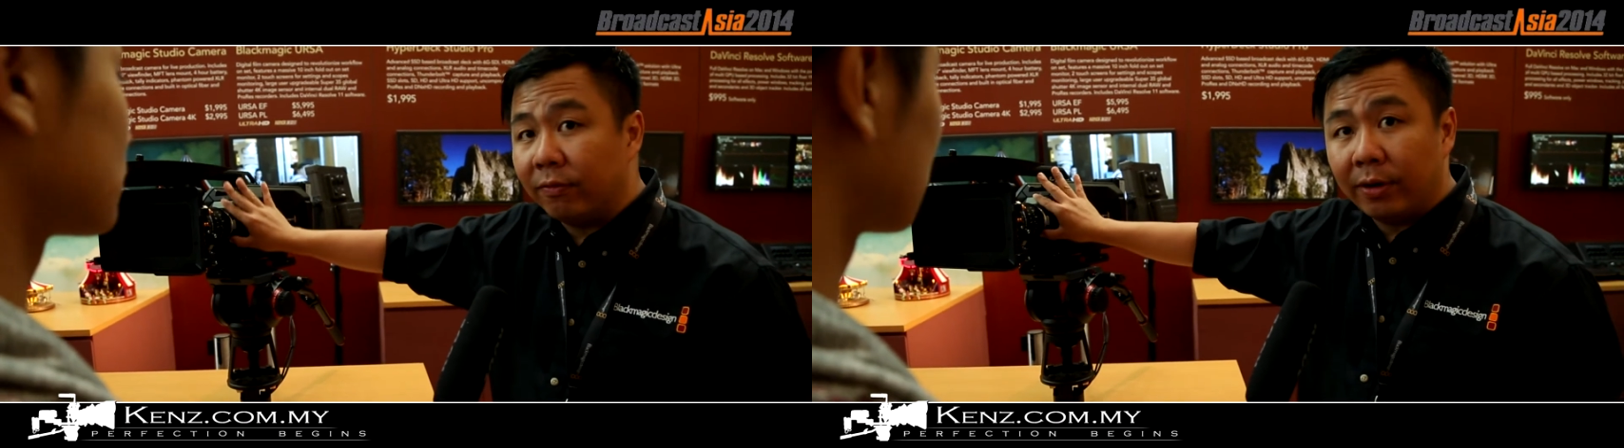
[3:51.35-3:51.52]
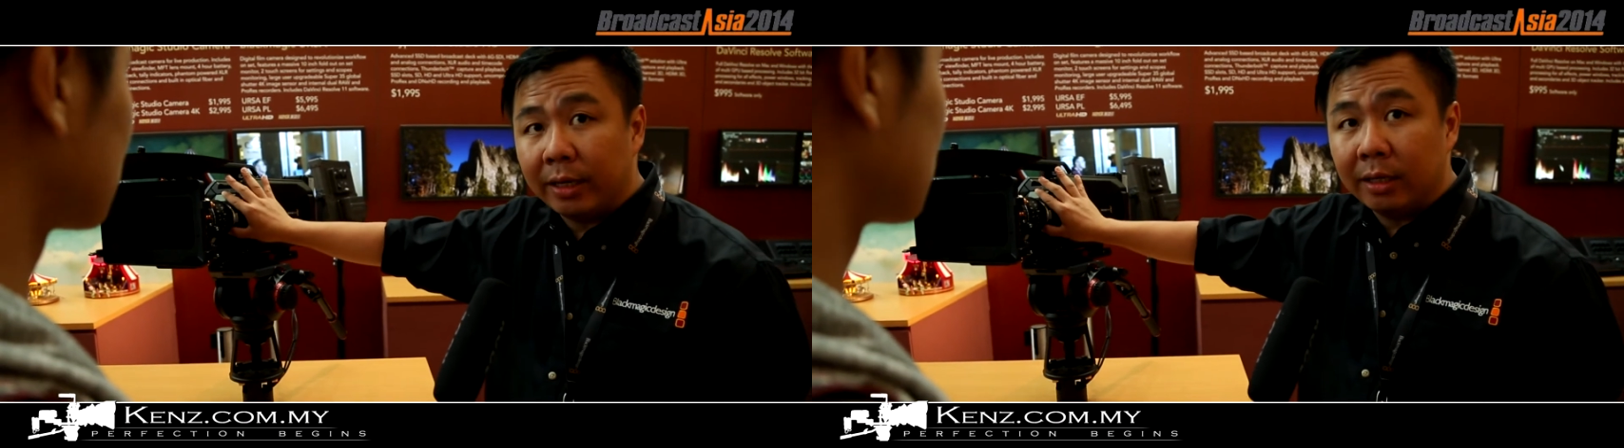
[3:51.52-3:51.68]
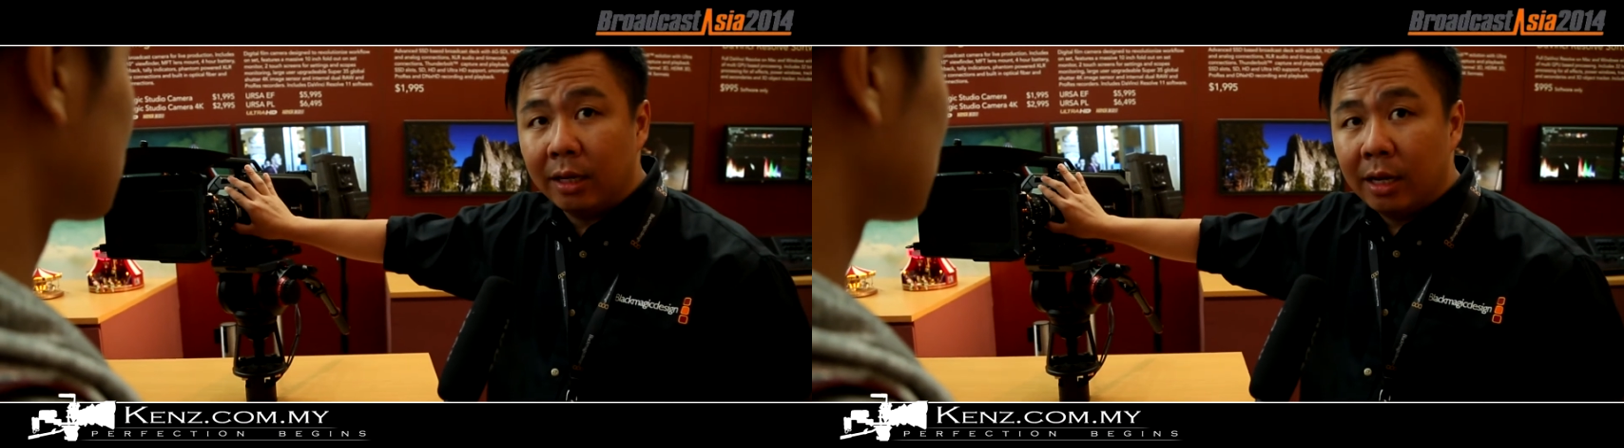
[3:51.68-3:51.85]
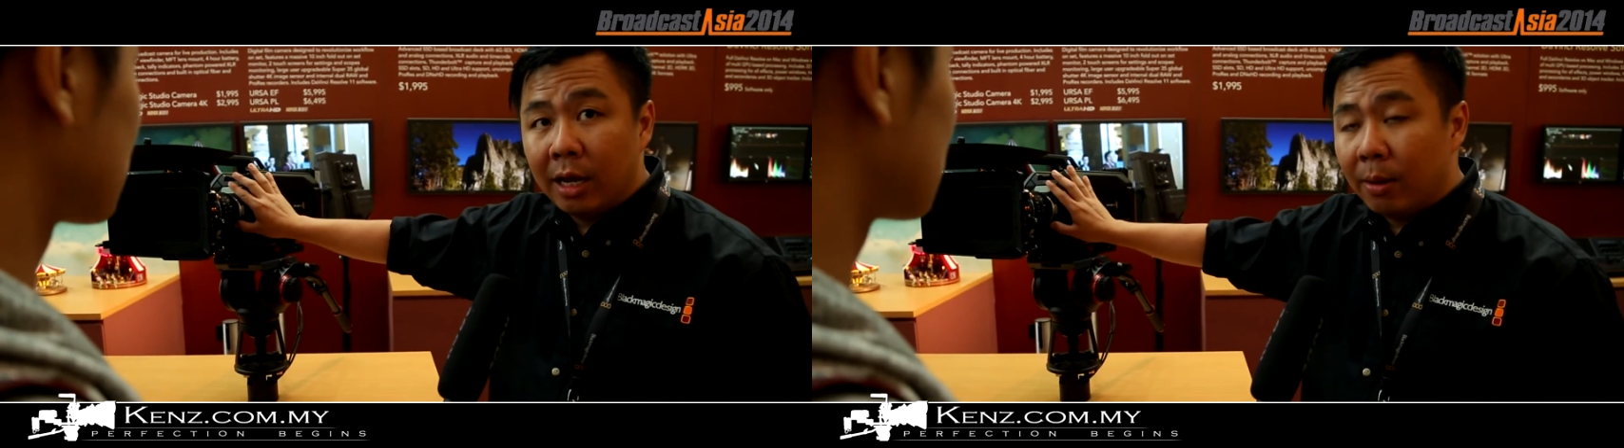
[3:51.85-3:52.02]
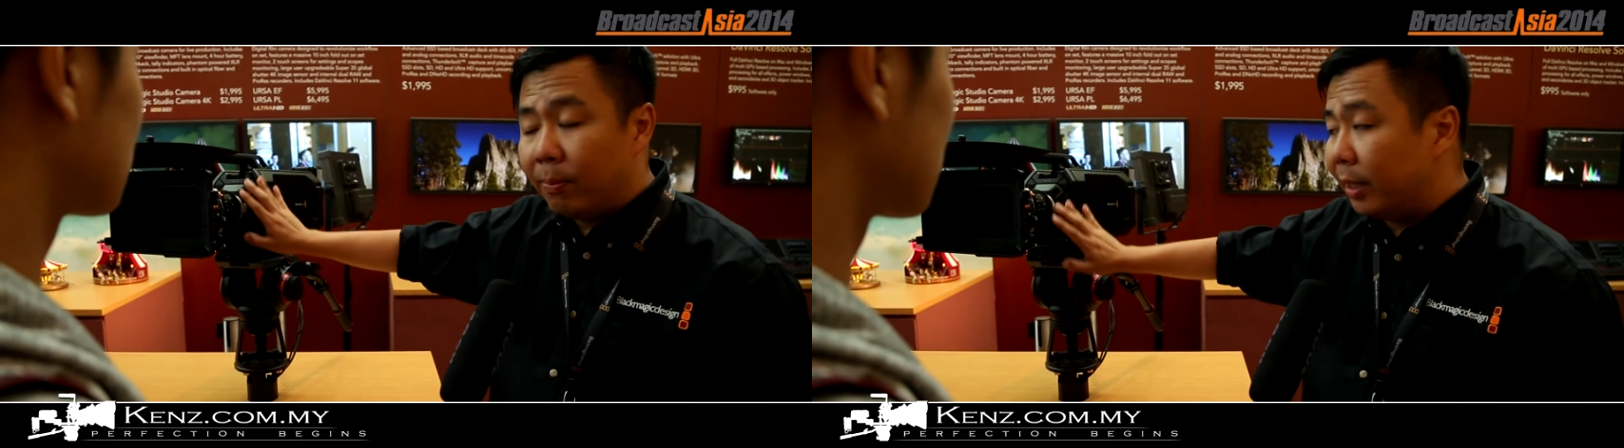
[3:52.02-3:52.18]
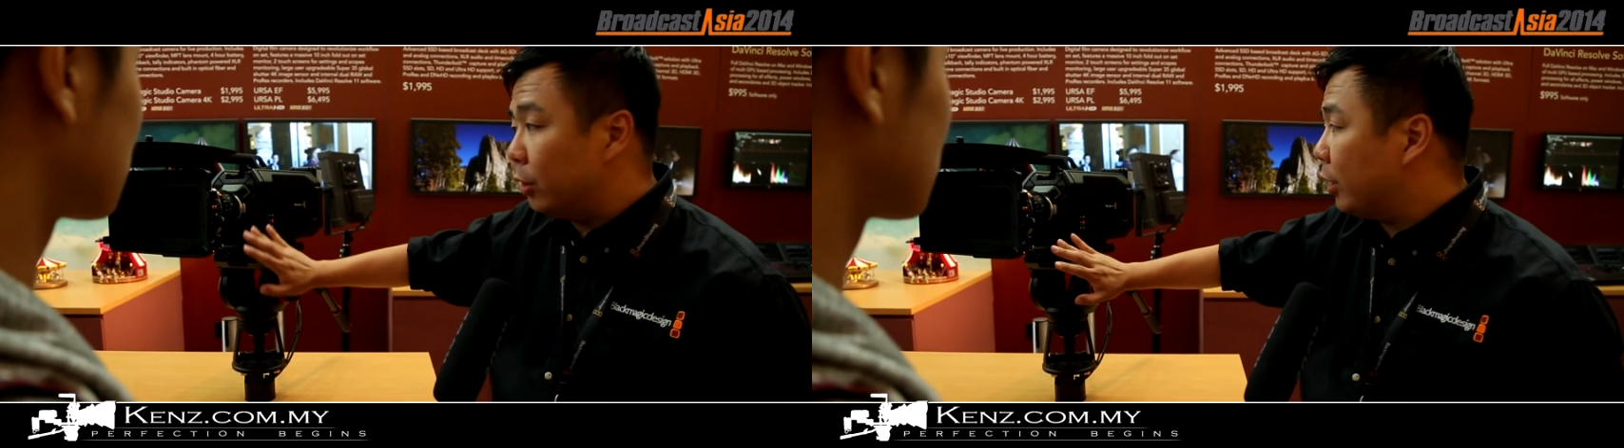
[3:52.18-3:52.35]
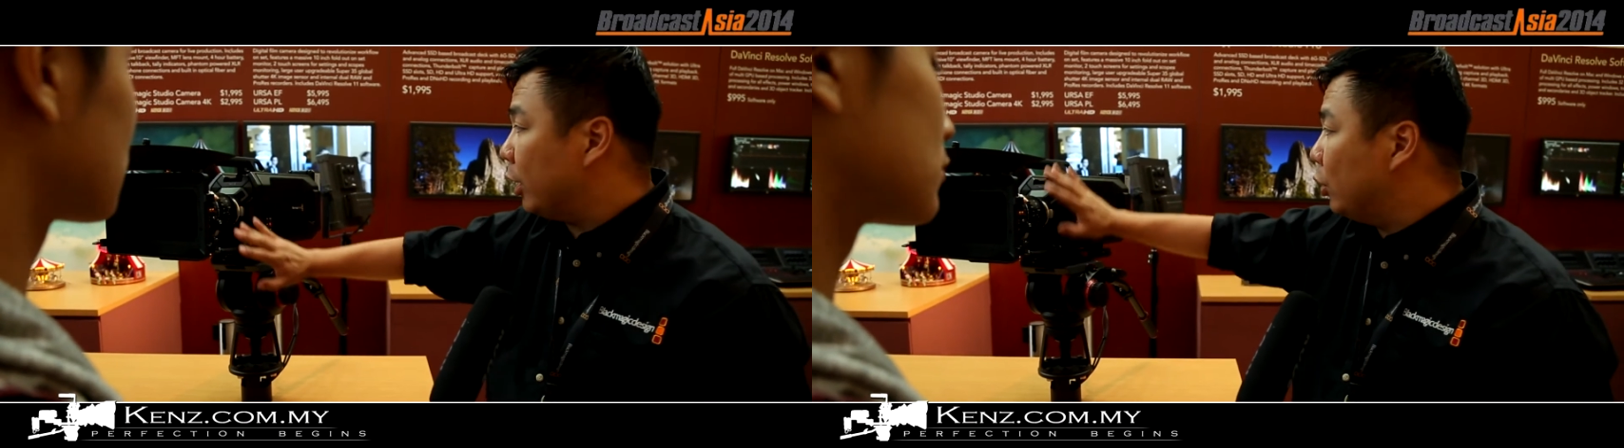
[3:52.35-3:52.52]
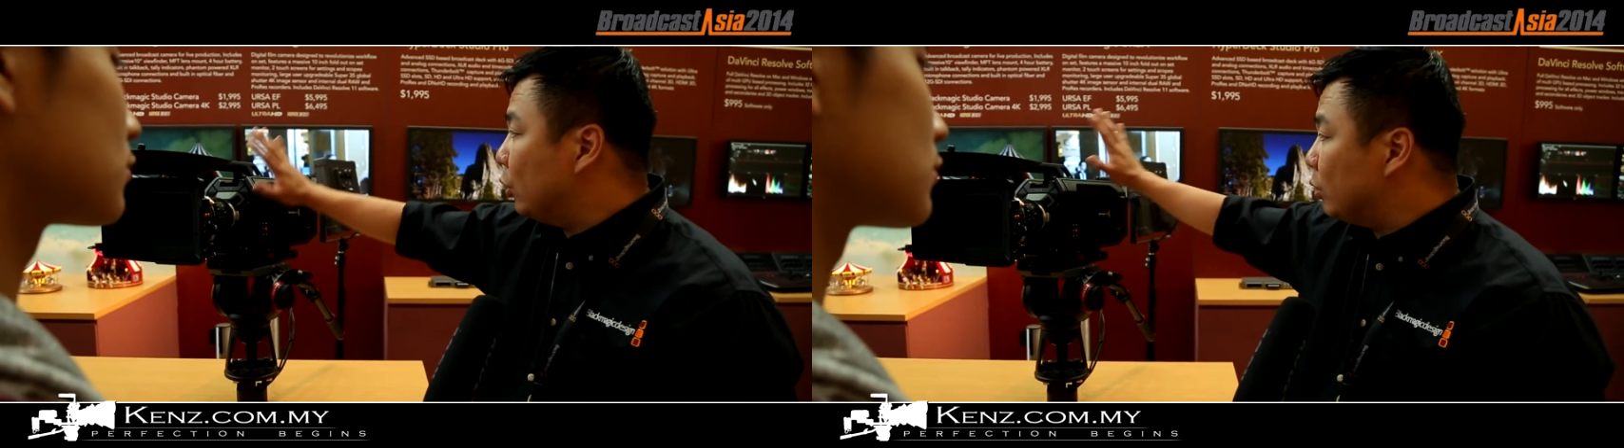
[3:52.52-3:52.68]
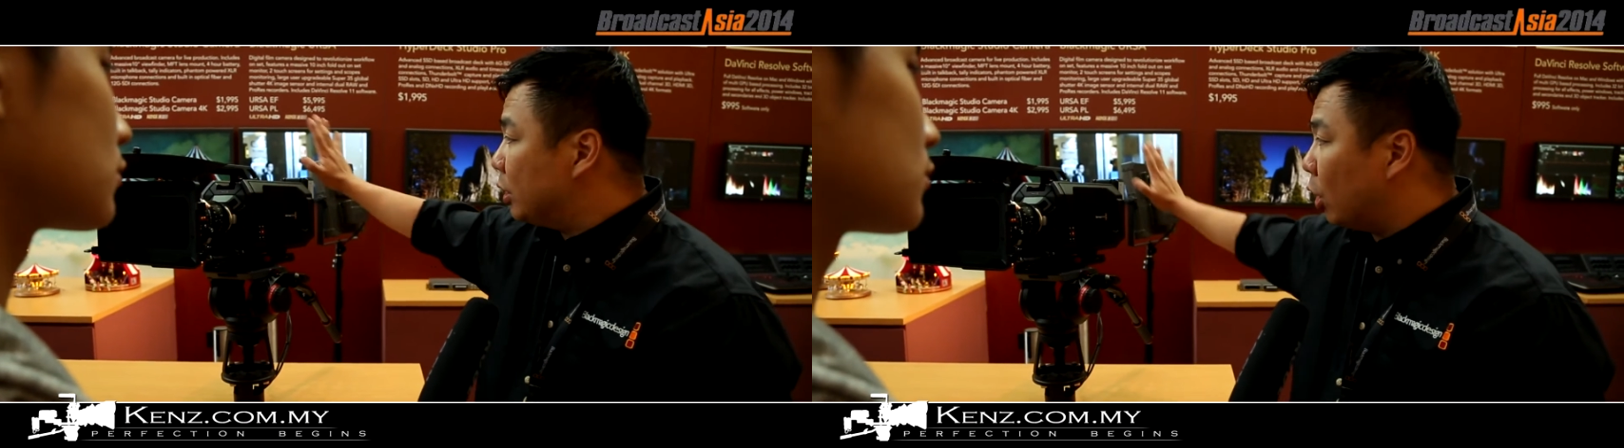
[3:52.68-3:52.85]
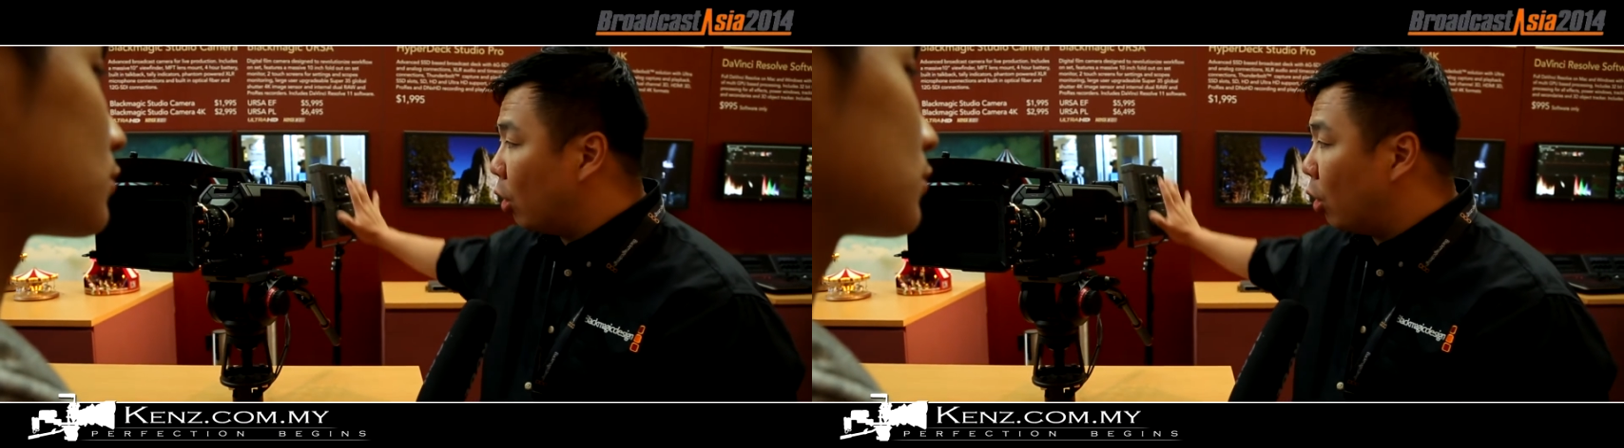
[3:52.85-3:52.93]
front, but you can use the